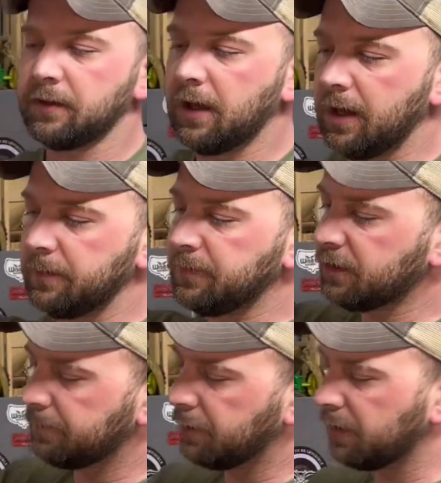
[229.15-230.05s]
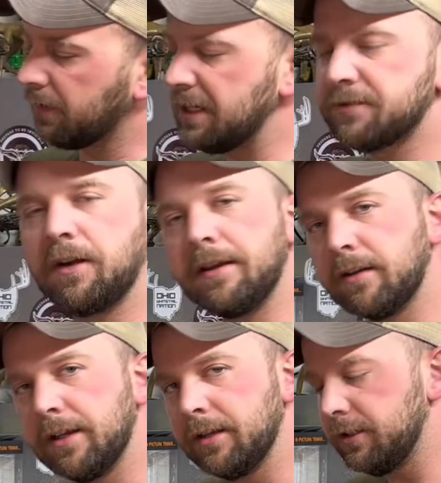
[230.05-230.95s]
You could put a
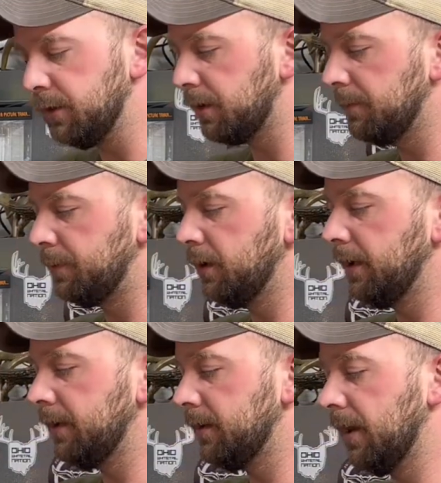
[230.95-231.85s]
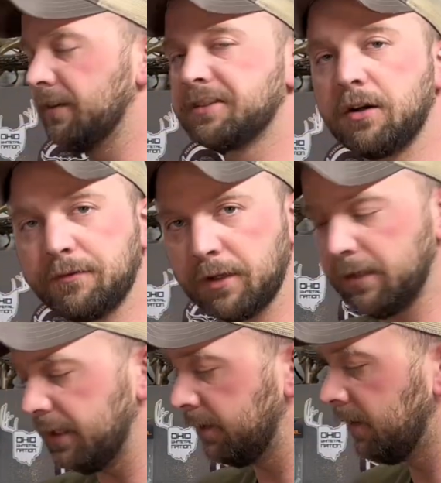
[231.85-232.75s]
rangefinder in it, you could put a cell phone
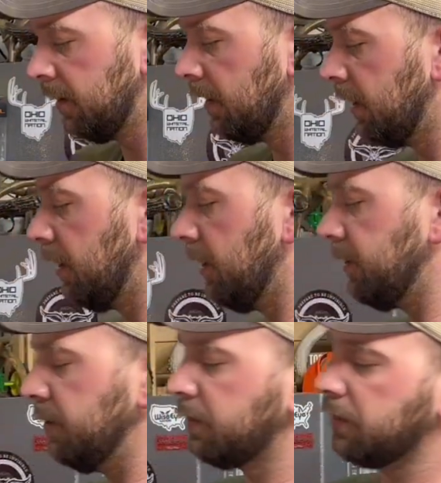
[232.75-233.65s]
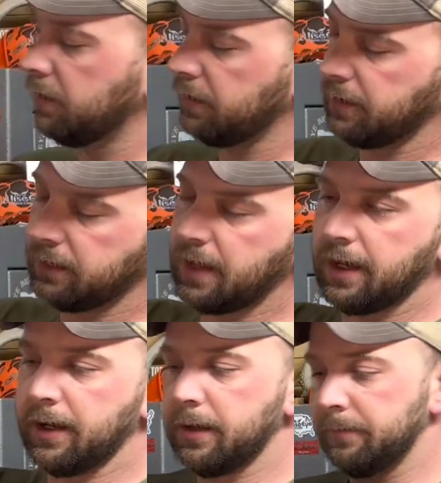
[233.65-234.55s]
in it, you could
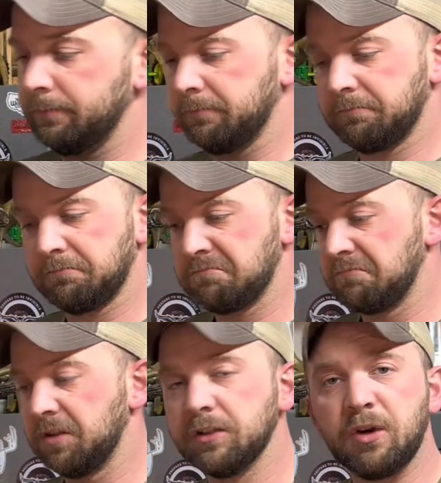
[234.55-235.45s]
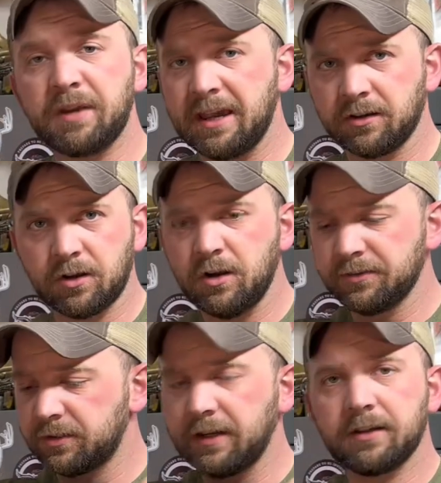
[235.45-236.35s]
a locator
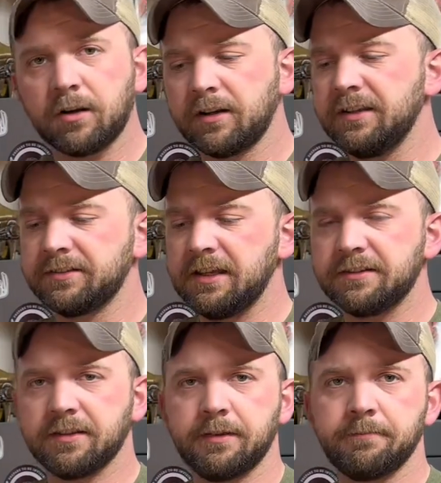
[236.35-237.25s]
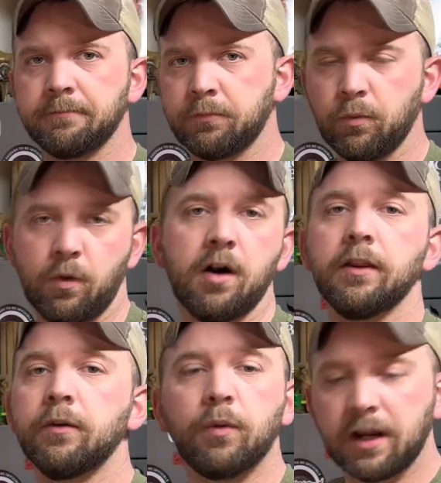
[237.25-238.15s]
calls during turkey season,
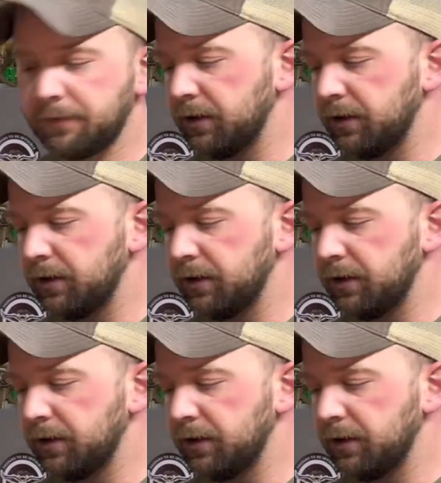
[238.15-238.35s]
wallet, whatever you